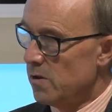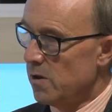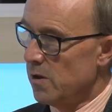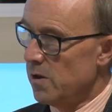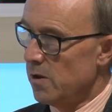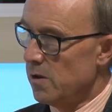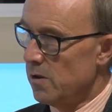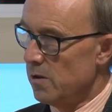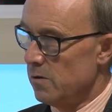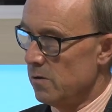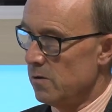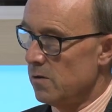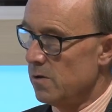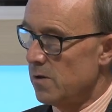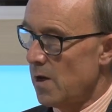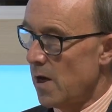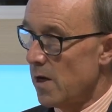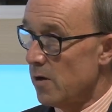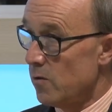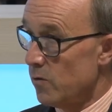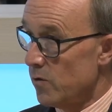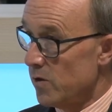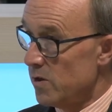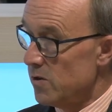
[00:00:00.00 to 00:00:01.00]

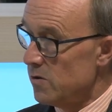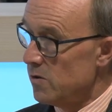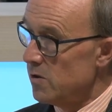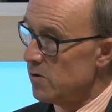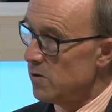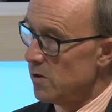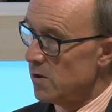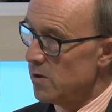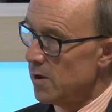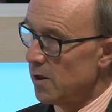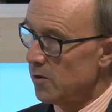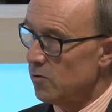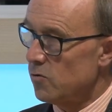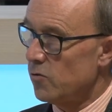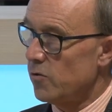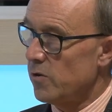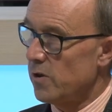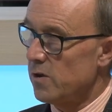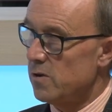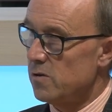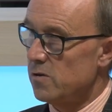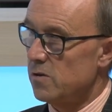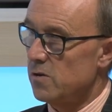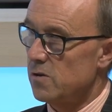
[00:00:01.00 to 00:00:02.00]
diuresis and
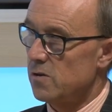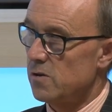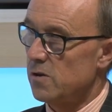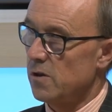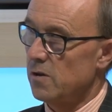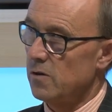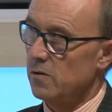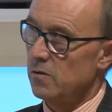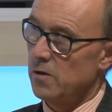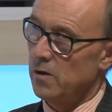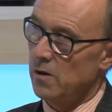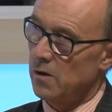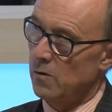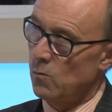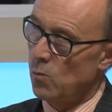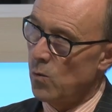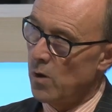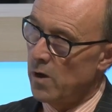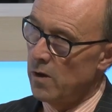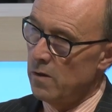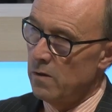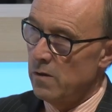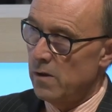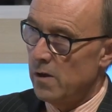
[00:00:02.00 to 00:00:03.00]
natriuresis. And
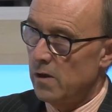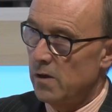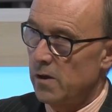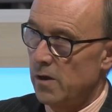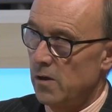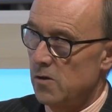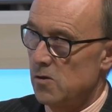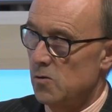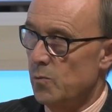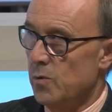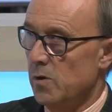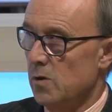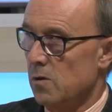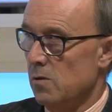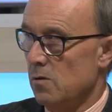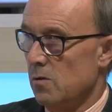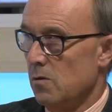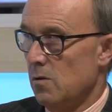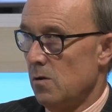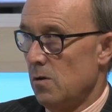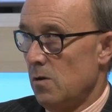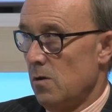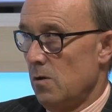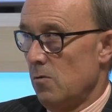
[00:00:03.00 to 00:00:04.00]
one that has been
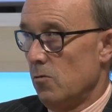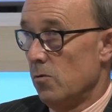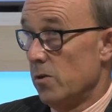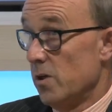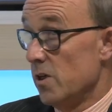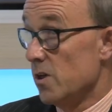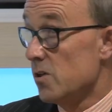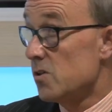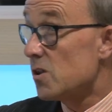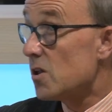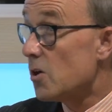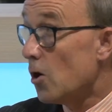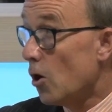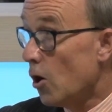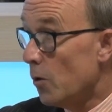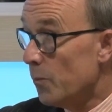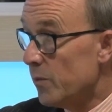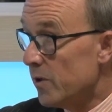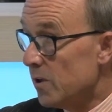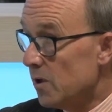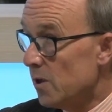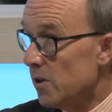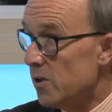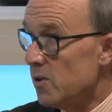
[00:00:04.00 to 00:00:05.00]
or is
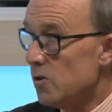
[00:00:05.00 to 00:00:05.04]
commonly